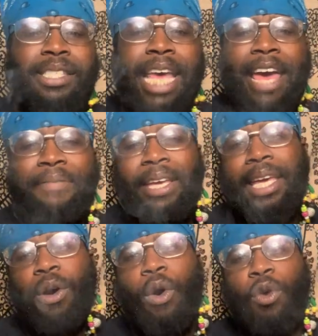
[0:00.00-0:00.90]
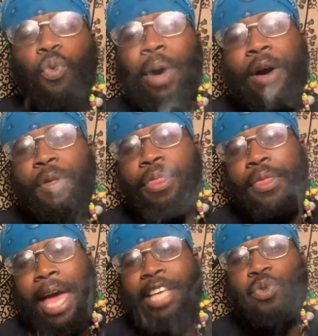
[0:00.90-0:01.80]
is heavy on
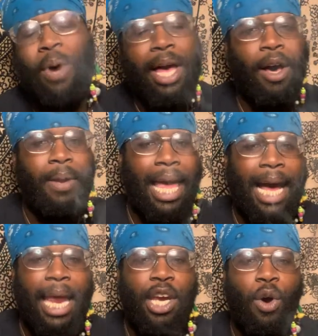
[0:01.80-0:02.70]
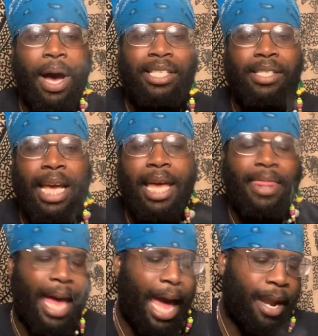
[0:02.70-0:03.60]
wealth as well. Like I know I said
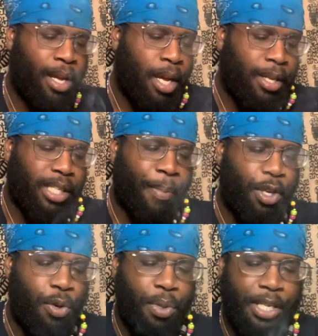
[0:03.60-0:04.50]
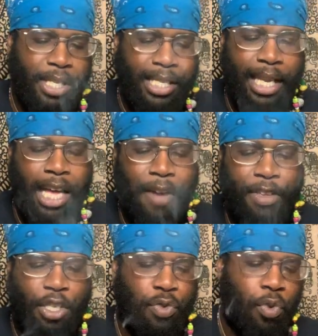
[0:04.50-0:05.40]
that some of you, this is love,
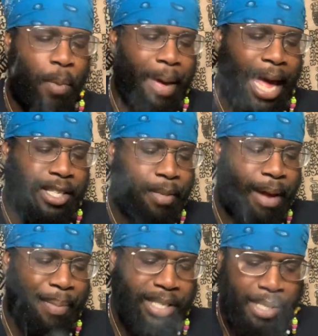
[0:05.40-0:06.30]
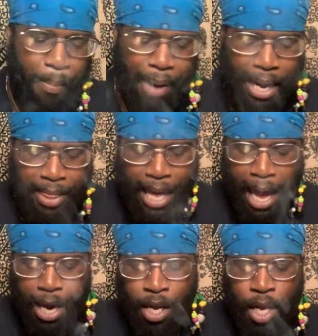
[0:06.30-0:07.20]
this is romance. There may be somebody
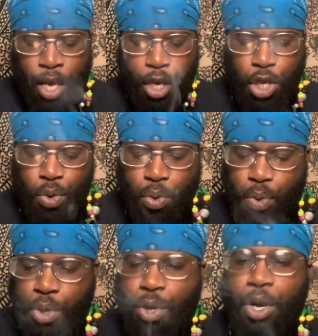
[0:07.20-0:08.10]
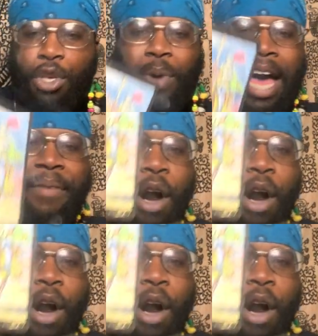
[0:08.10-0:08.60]
that you have a